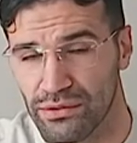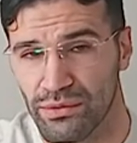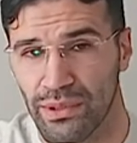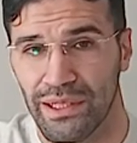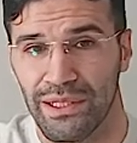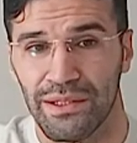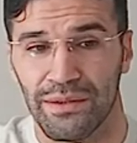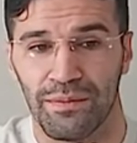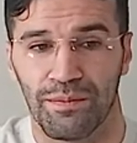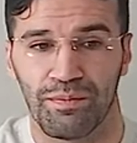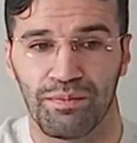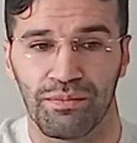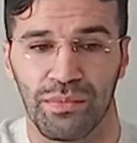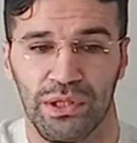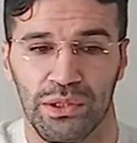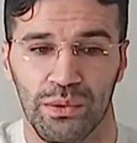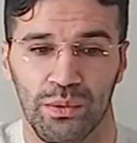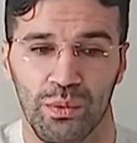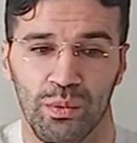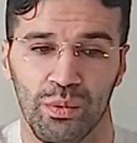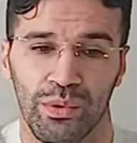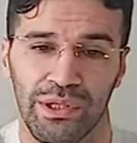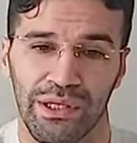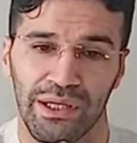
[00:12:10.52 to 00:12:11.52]
right? But
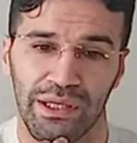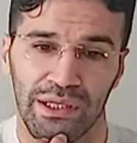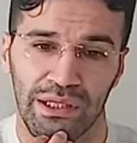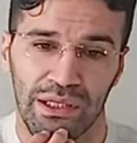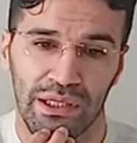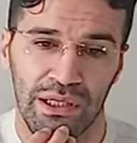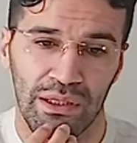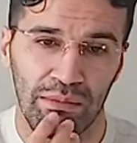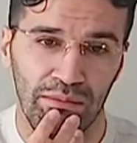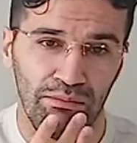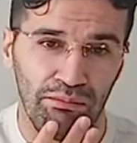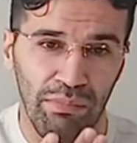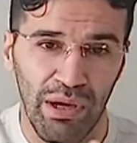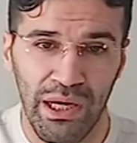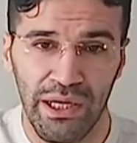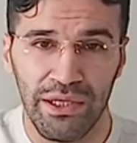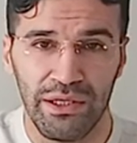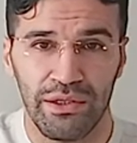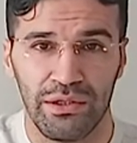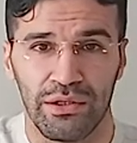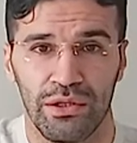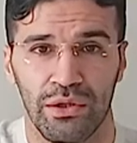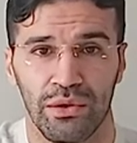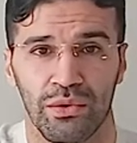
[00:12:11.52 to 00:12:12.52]
when I
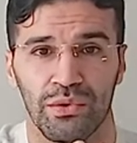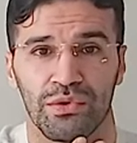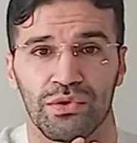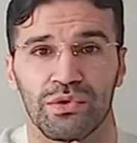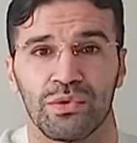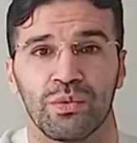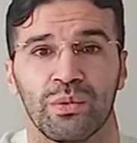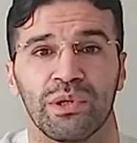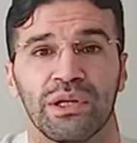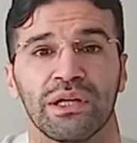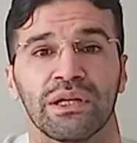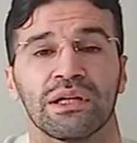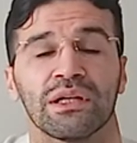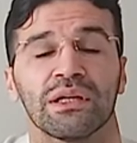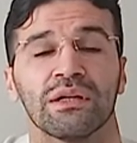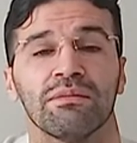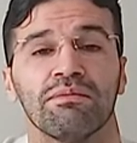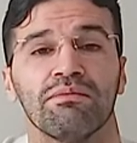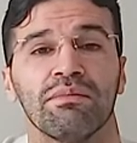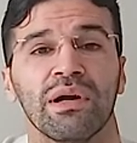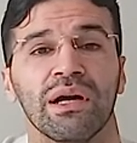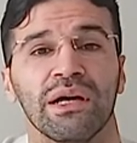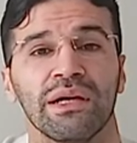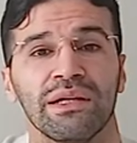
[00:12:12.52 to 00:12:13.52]
combine those, when I
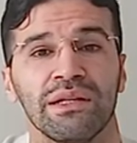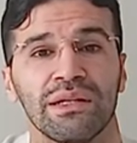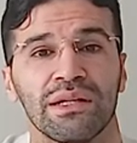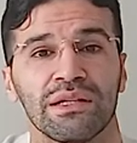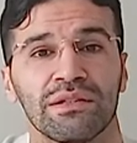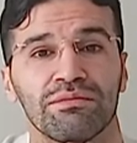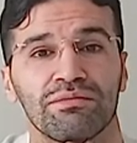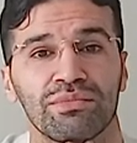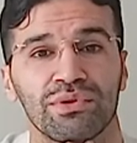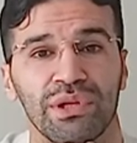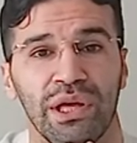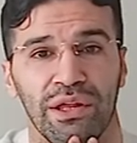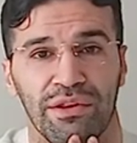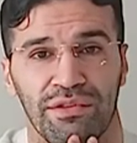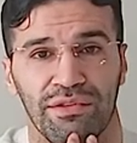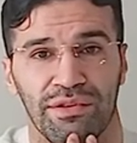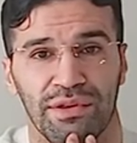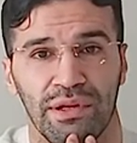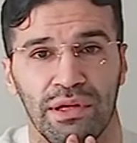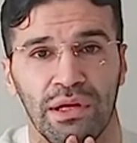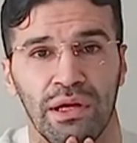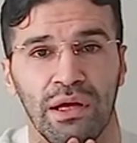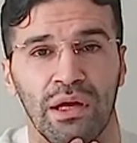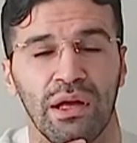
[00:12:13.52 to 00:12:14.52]
combine that breath,
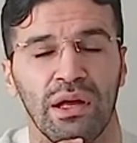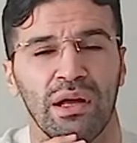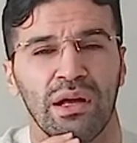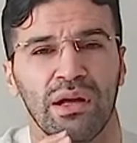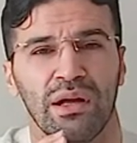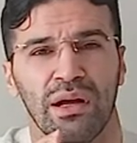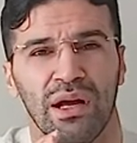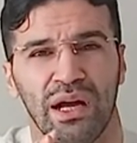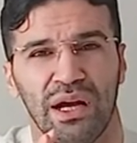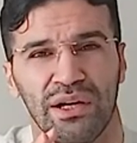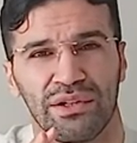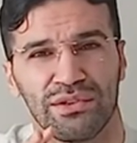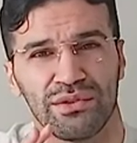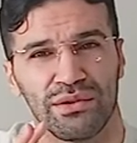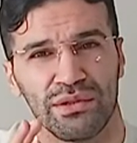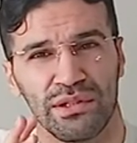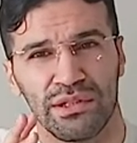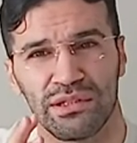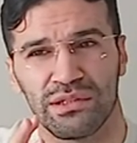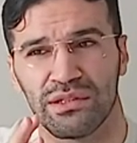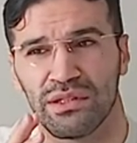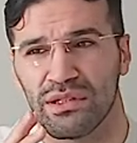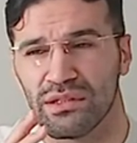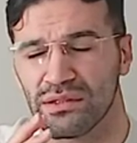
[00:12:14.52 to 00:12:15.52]
actually,
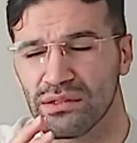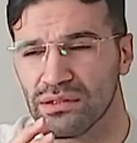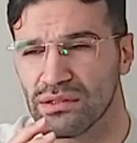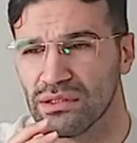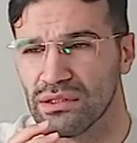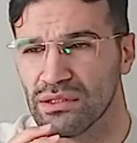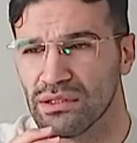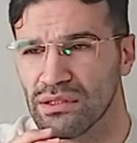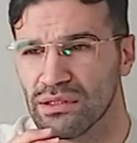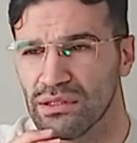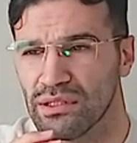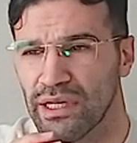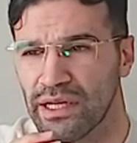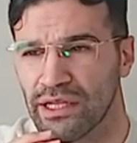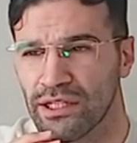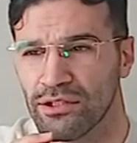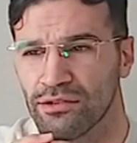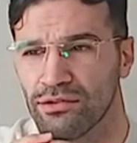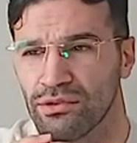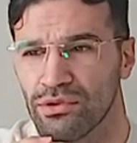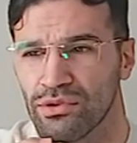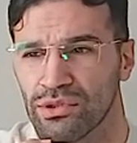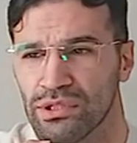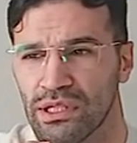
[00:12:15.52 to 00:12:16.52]
it's not
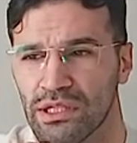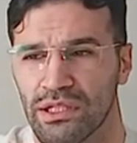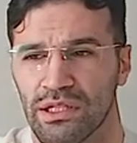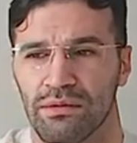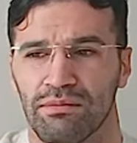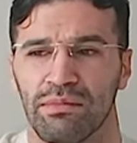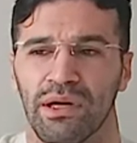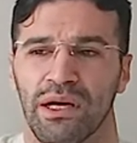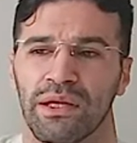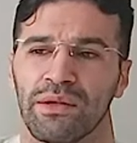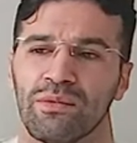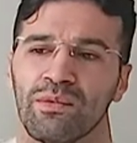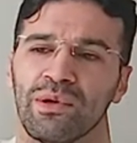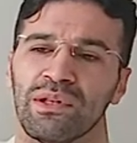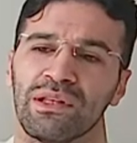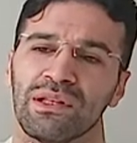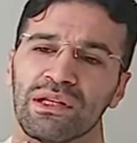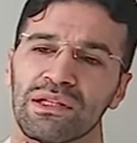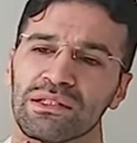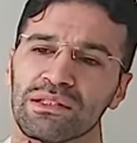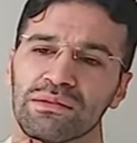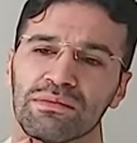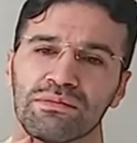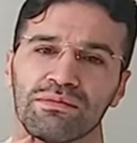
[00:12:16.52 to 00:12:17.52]
accurate to say combine.
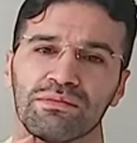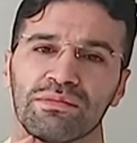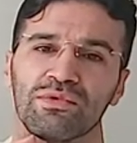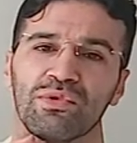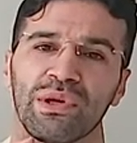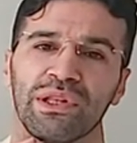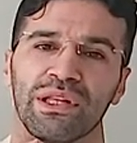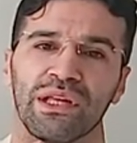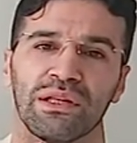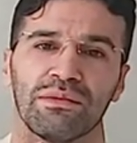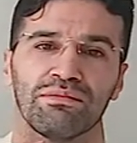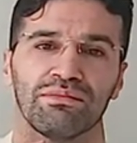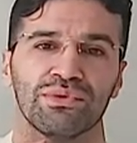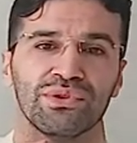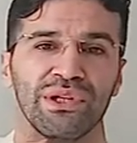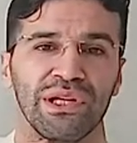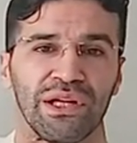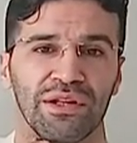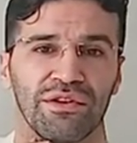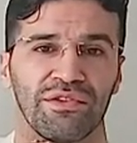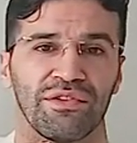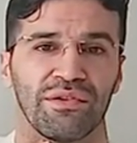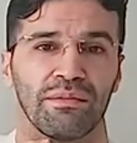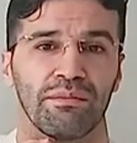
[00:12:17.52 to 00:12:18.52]
When that
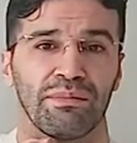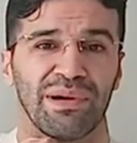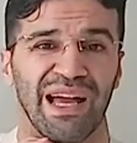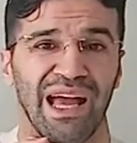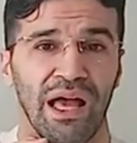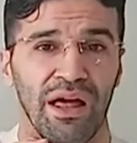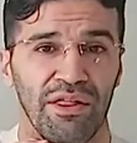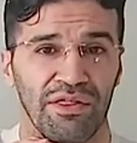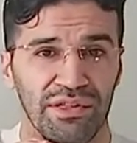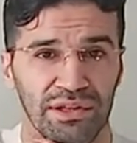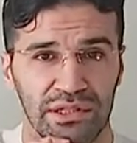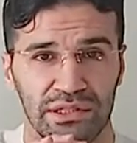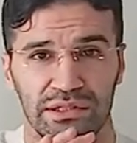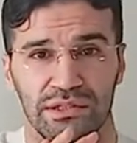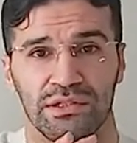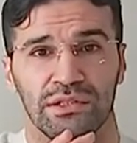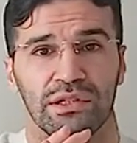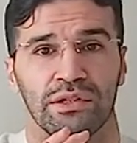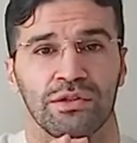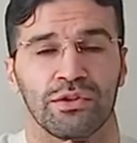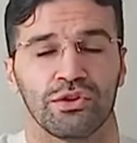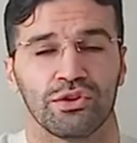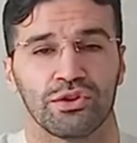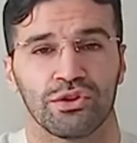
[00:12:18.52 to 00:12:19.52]
breath passes
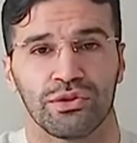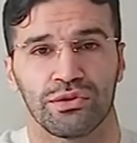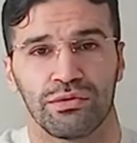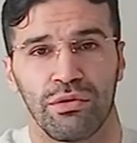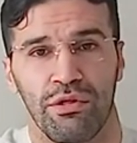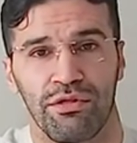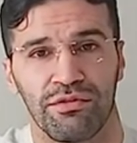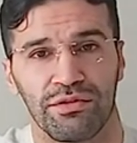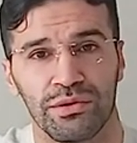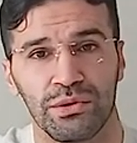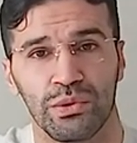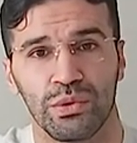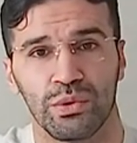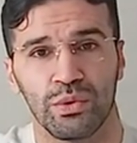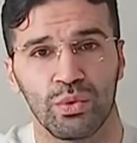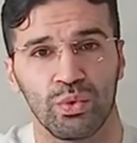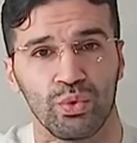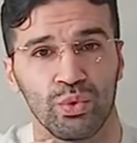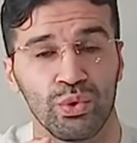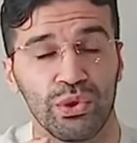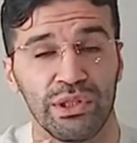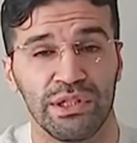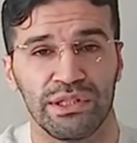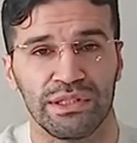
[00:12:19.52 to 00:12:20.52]
through
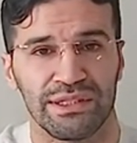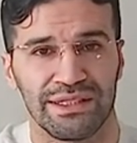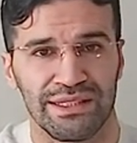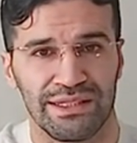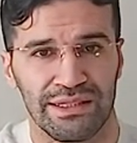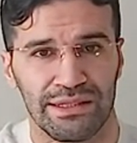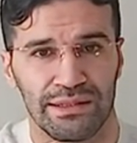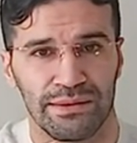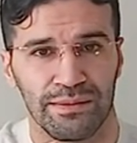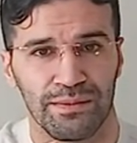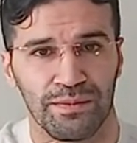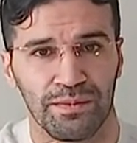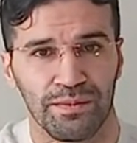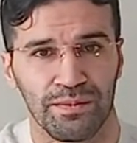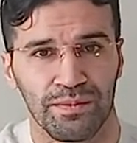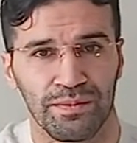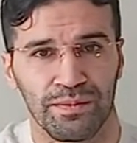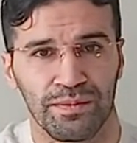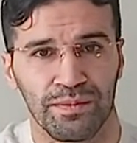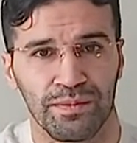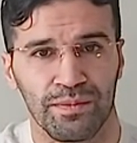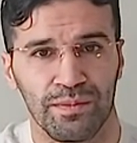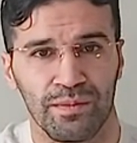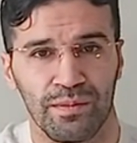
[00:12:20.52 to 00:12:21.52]
words,
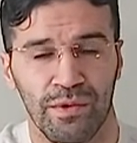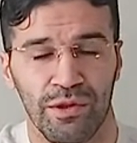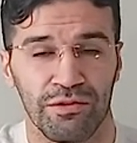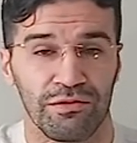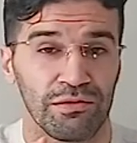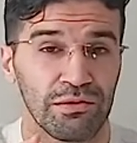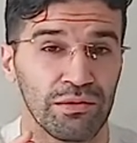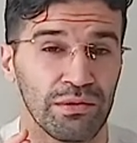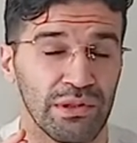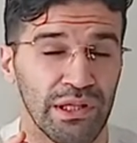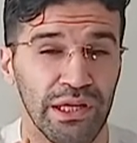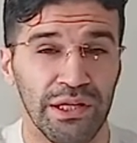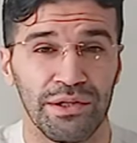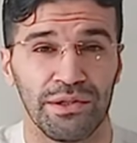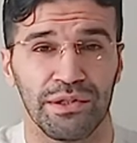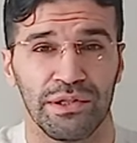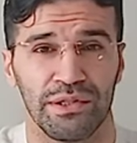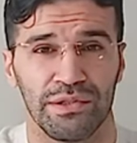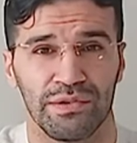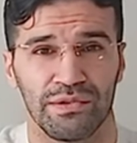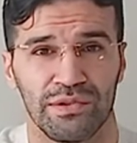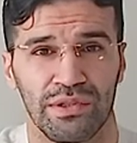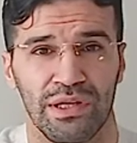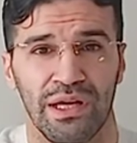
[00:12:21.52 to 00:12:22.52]
through
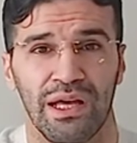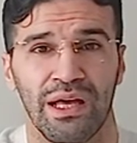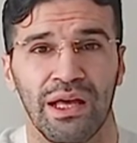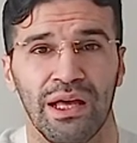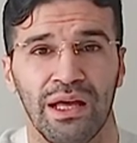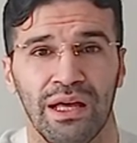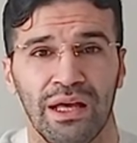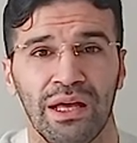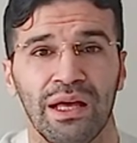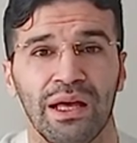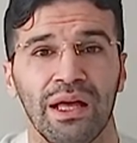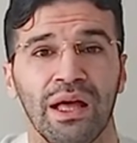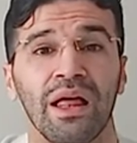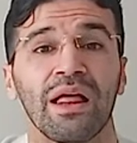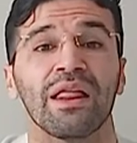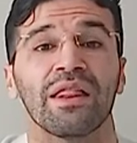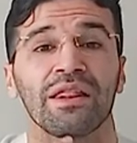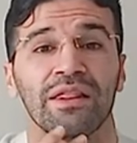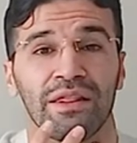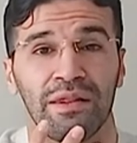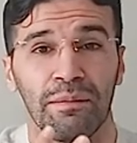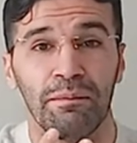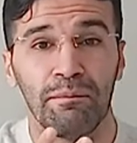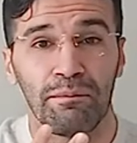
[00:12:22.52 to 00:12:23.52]
letters,
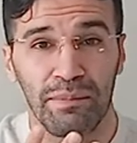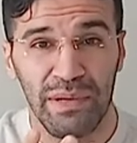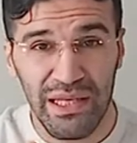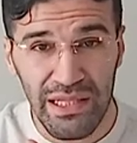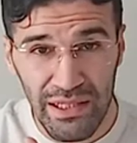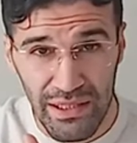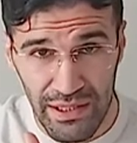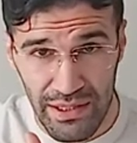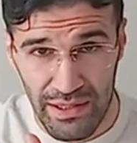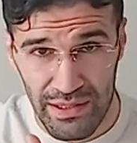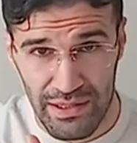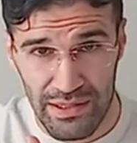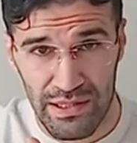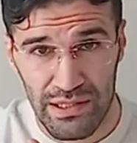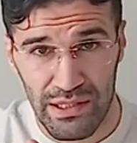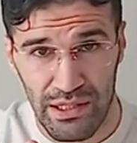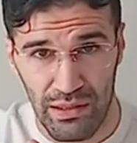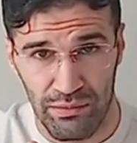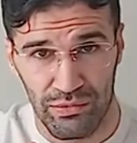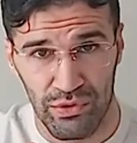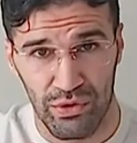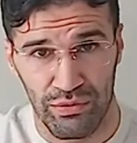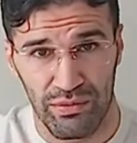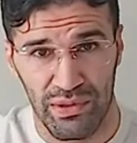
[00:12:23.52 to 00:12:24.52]
the meanings
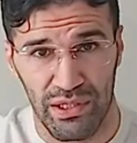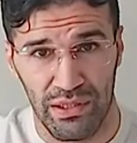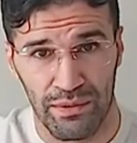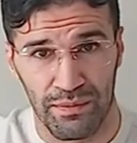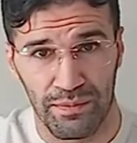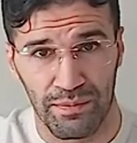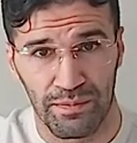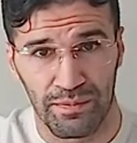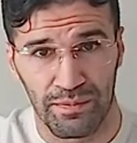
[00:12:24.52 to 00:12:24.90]
come to be.